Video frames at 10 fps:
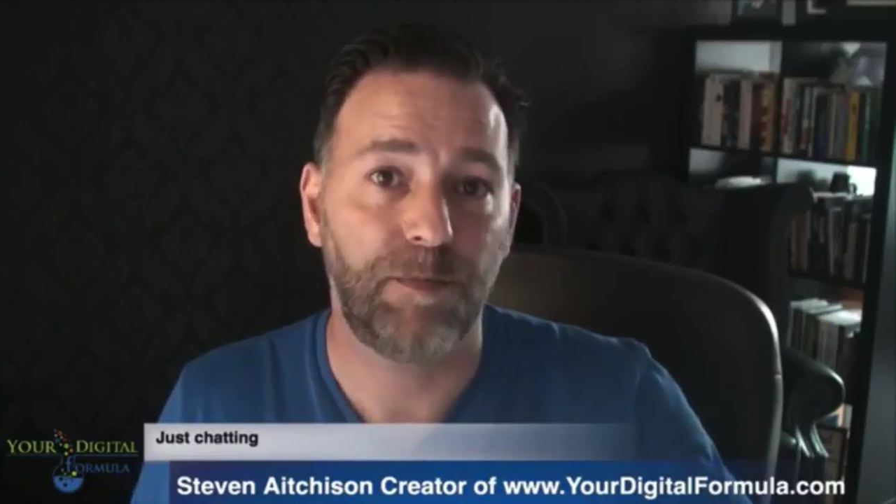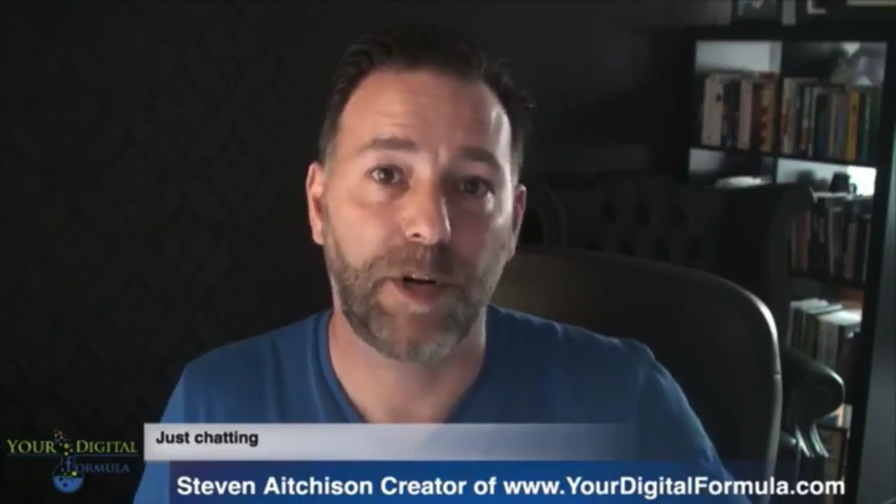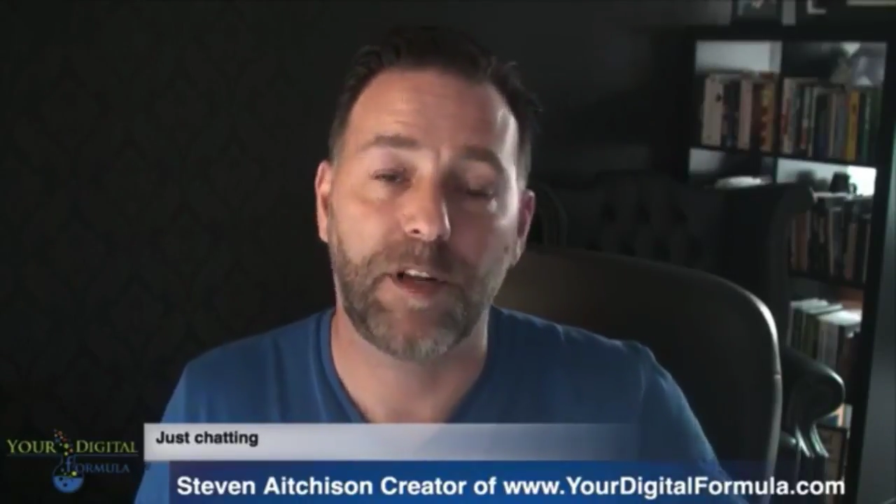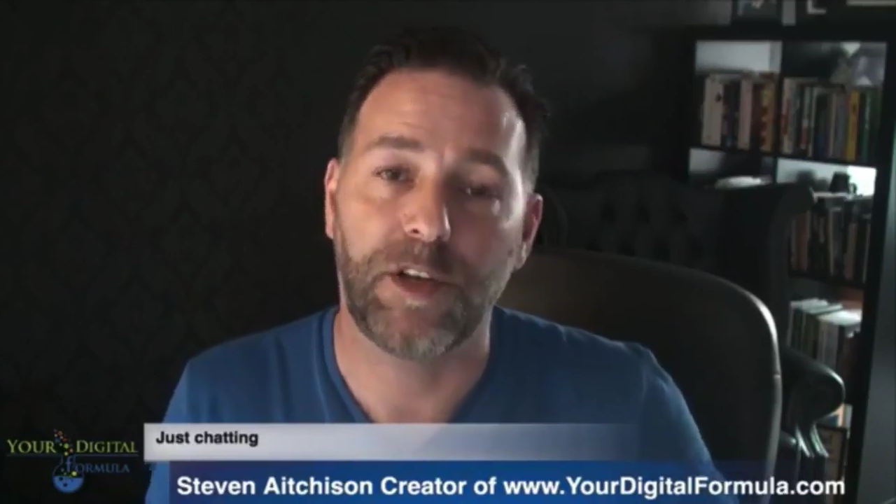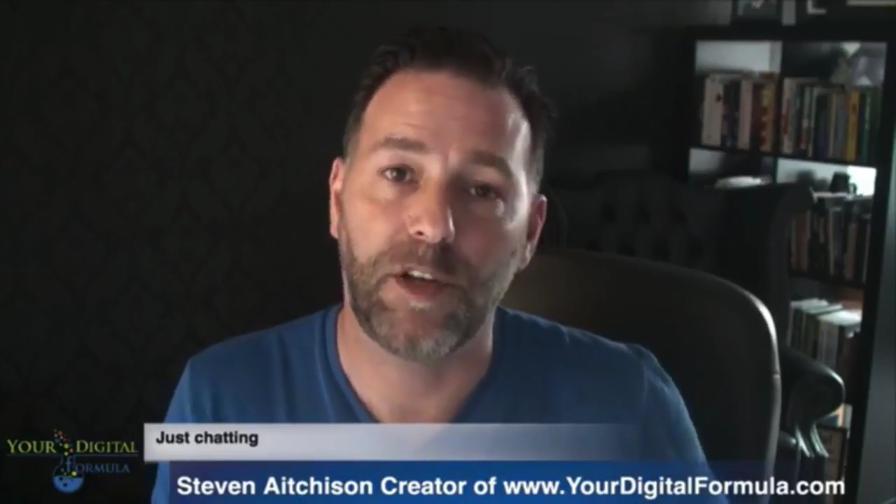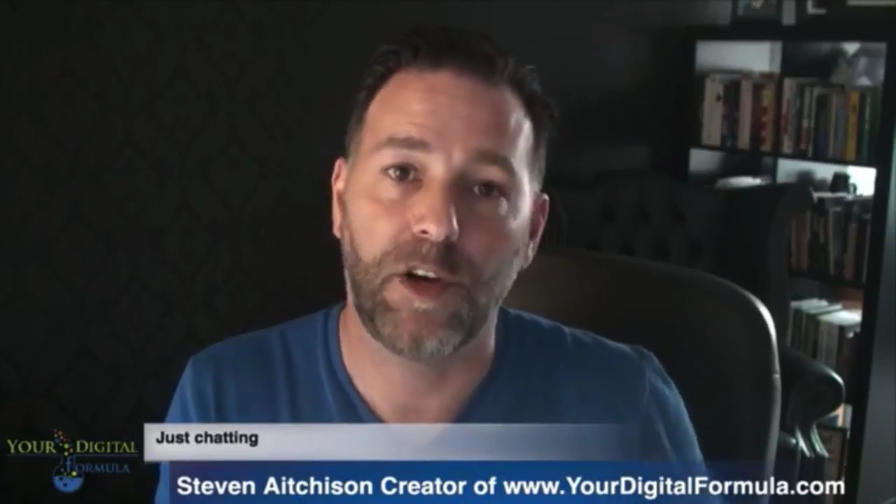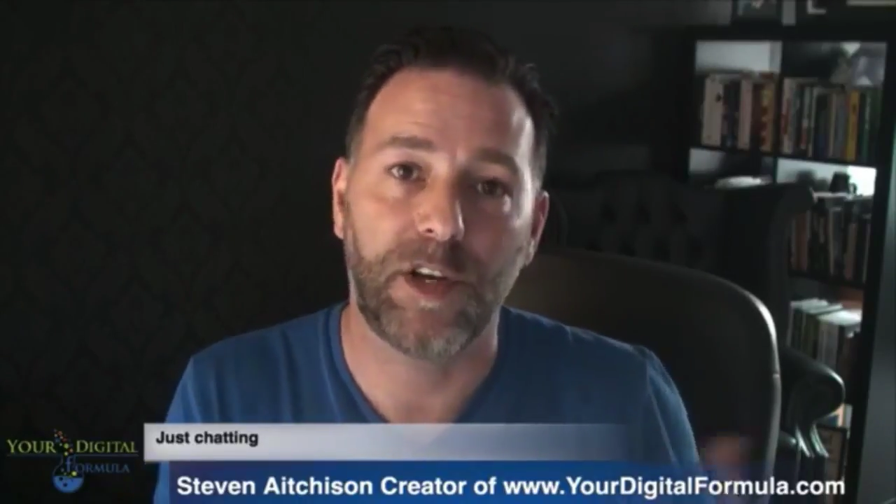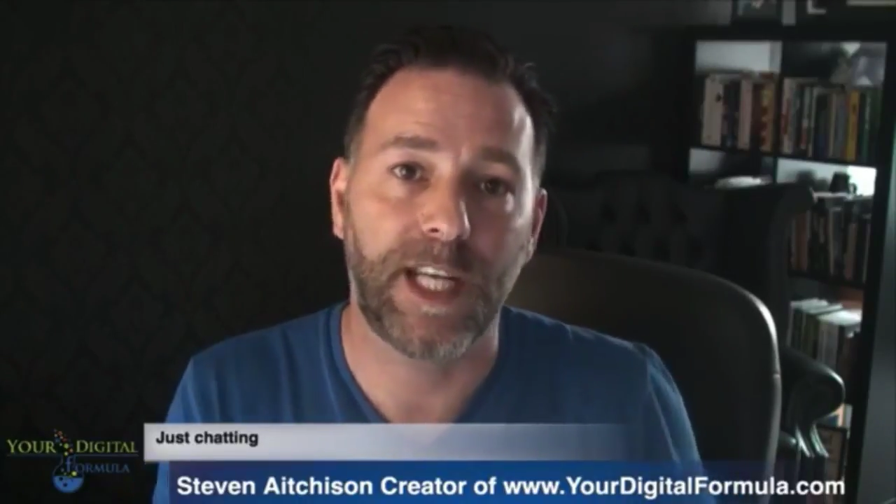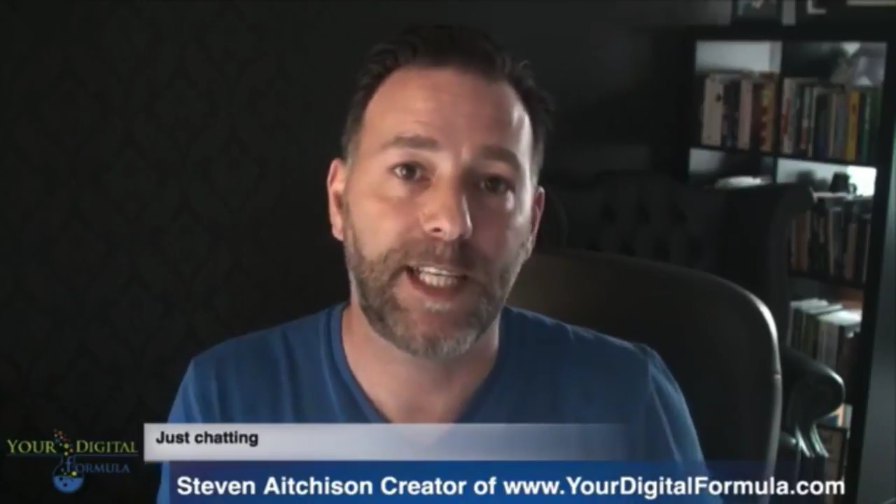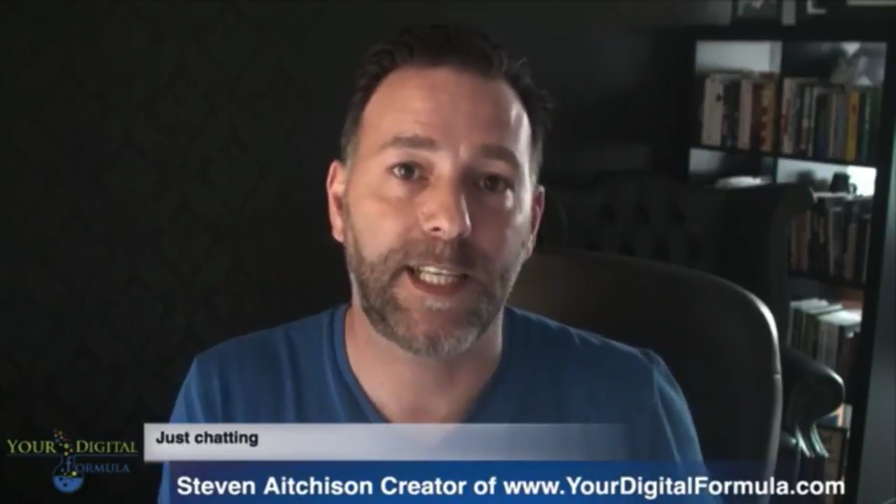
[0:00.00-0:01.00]
but they're
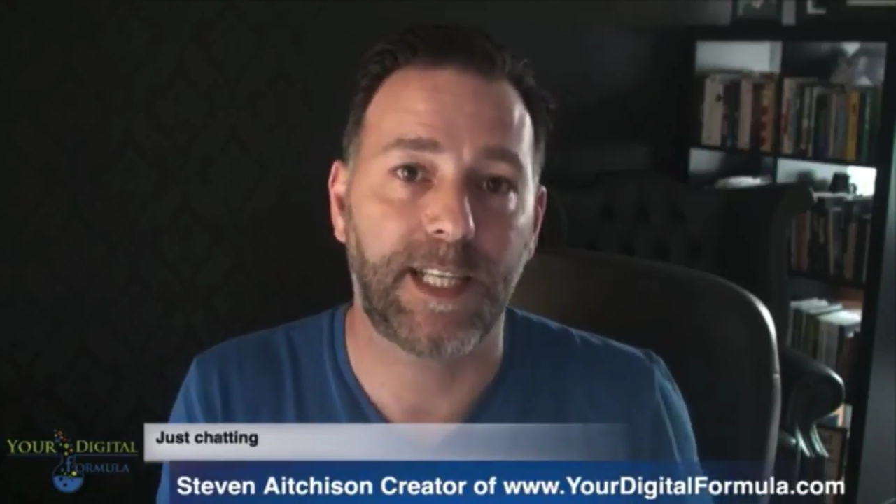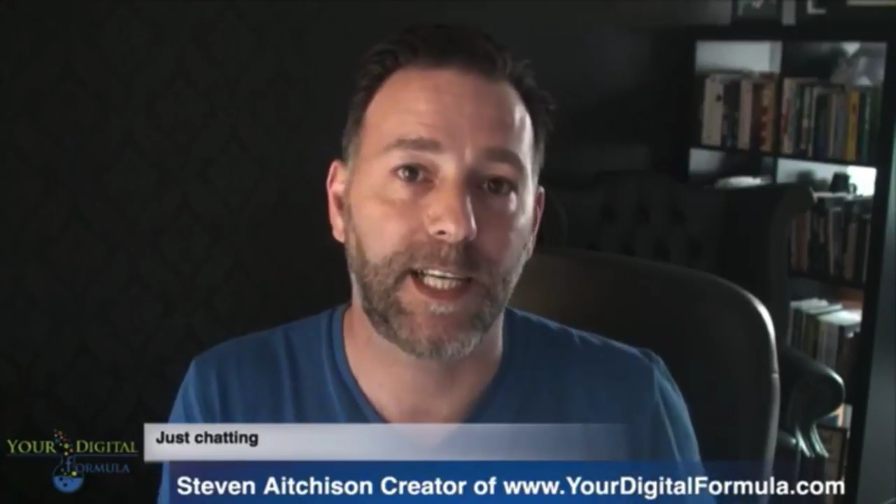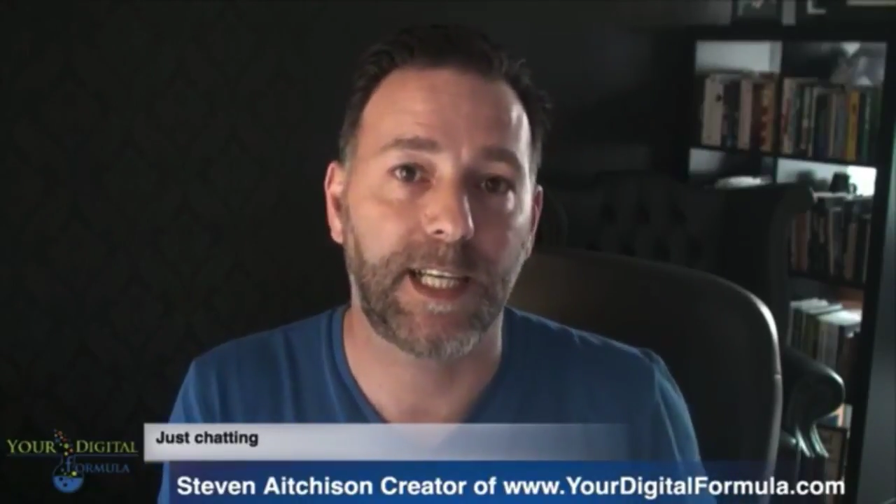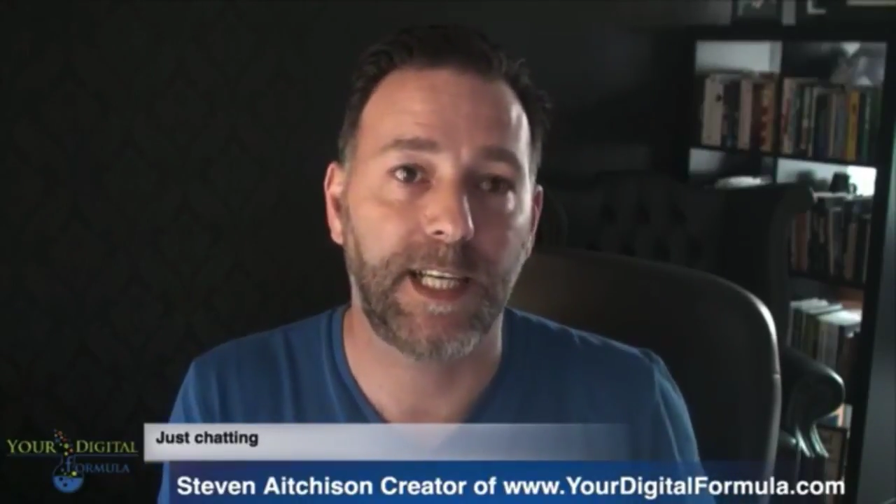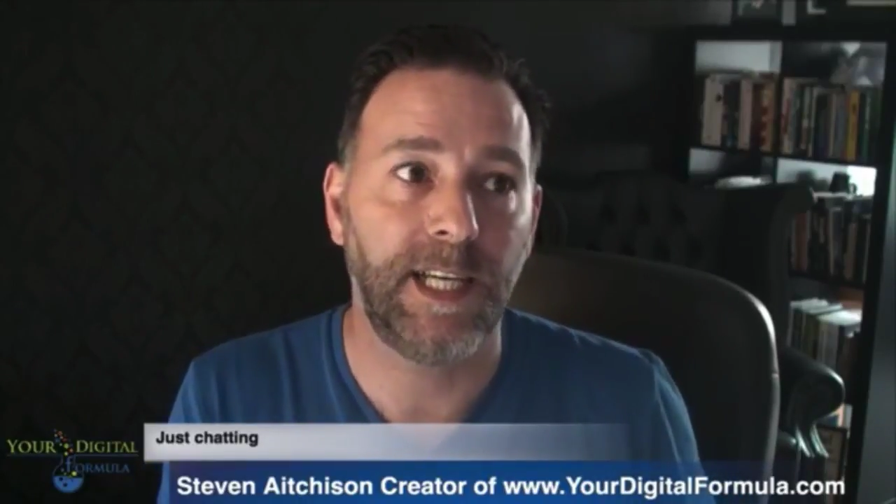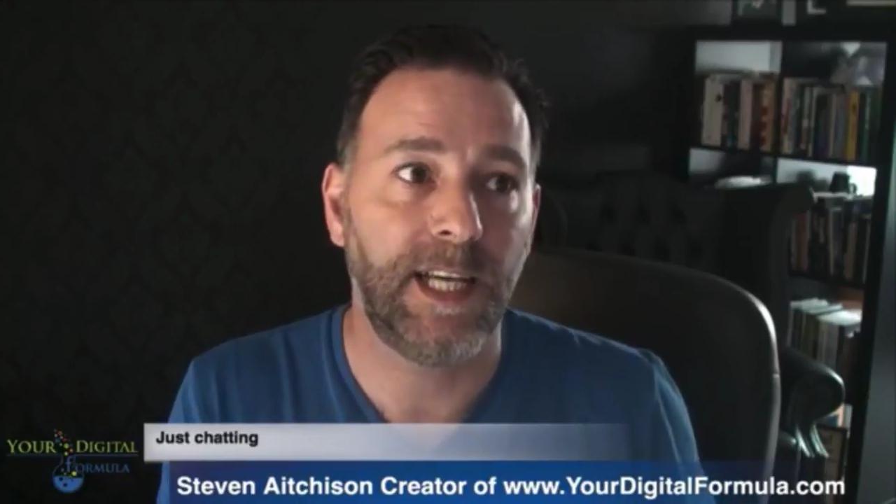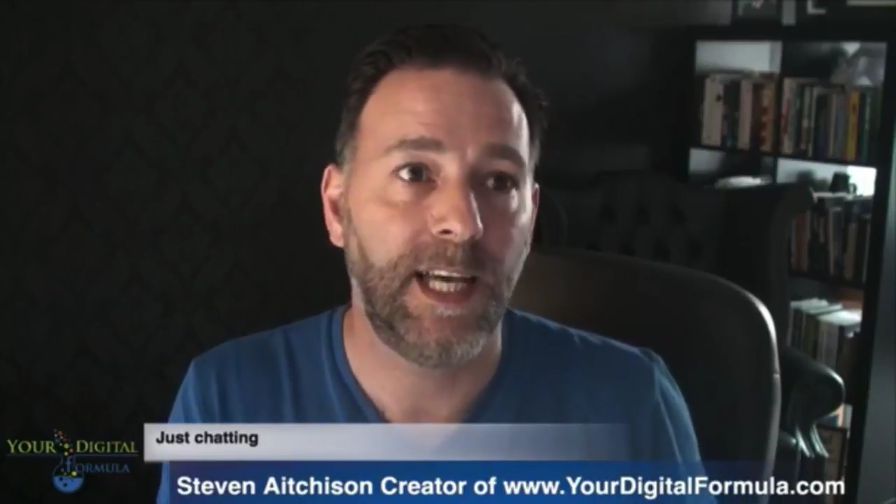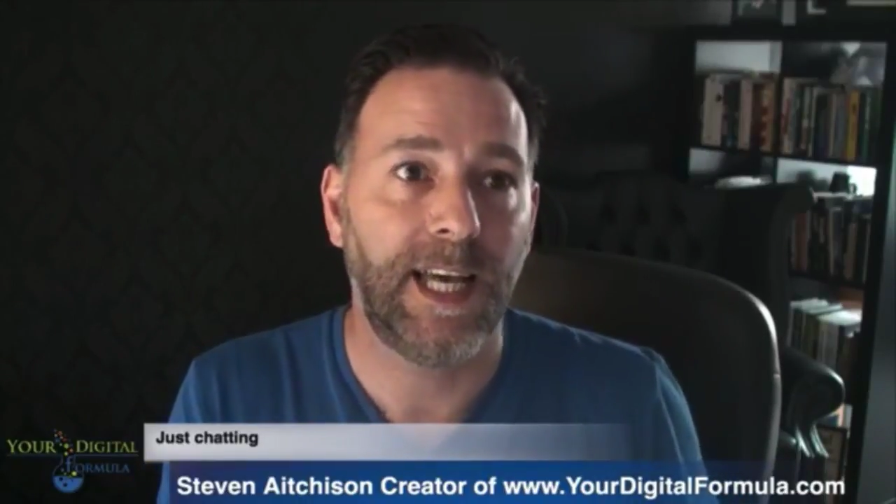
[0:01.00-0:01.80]
not necessarily,